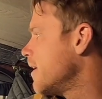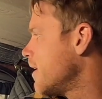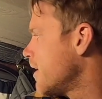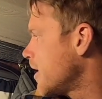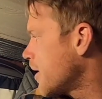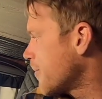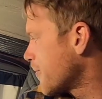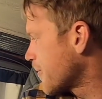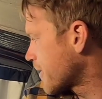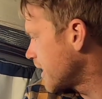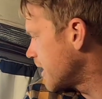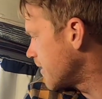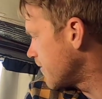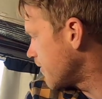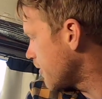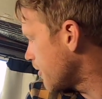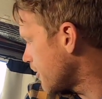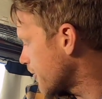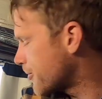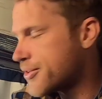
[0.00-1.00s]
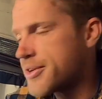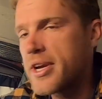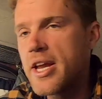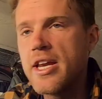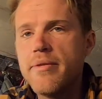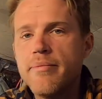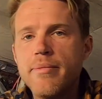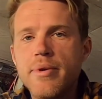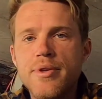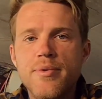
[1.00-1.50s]
And we're kind of
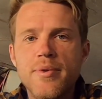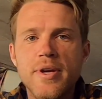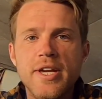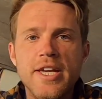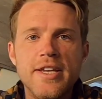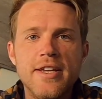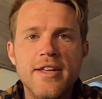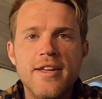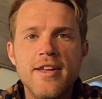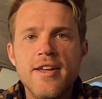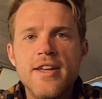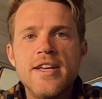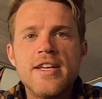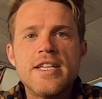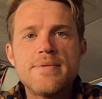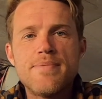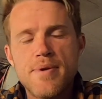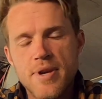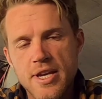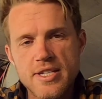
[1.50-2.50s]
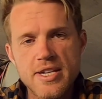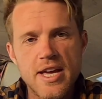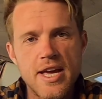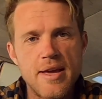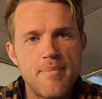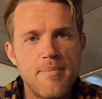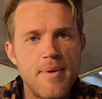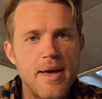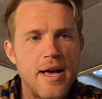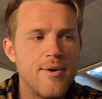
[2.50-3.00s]
alternating between spending
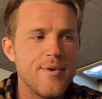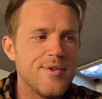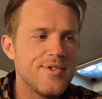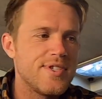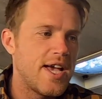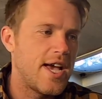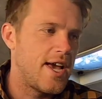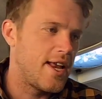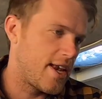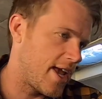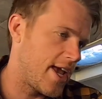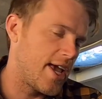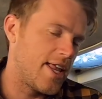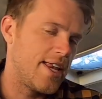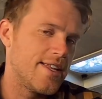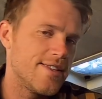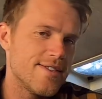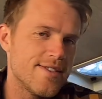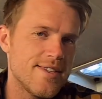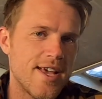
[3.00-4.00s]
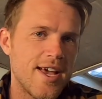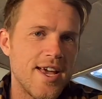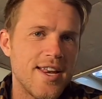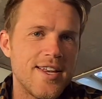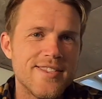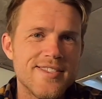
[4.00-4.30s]
time outside and inside.